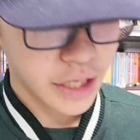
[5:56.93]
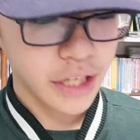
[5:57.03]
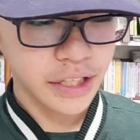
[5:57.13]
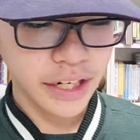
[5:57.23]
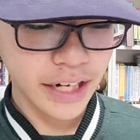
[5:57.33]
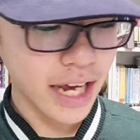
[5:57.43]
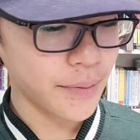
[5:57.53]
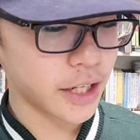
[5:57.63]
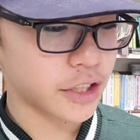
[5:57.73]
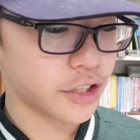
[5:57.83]
And
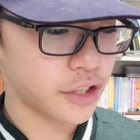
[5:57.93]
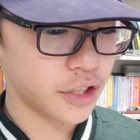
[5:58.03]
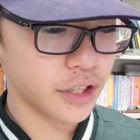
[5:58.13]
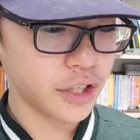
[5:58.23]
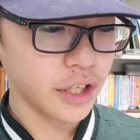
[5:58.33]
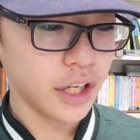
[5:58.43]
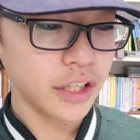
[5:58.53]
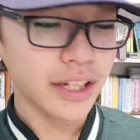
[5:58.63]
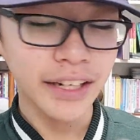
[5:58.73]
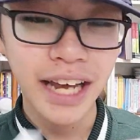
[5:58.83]
dynamics.
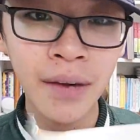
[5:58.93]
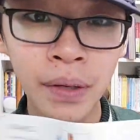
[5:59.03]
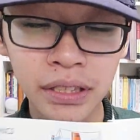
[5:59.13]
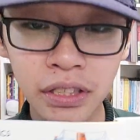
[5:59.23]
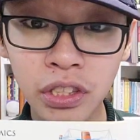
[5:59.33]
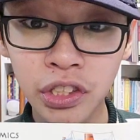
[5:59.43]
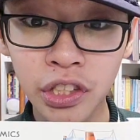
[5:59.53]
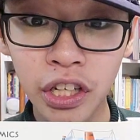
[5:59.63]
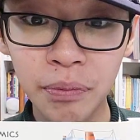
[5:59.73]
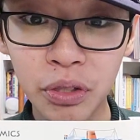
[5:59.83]
Dynamics is a
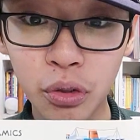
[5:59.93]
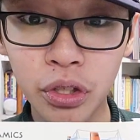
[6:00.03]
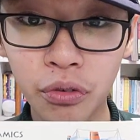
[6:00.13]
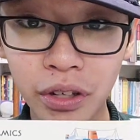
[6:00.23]
study between the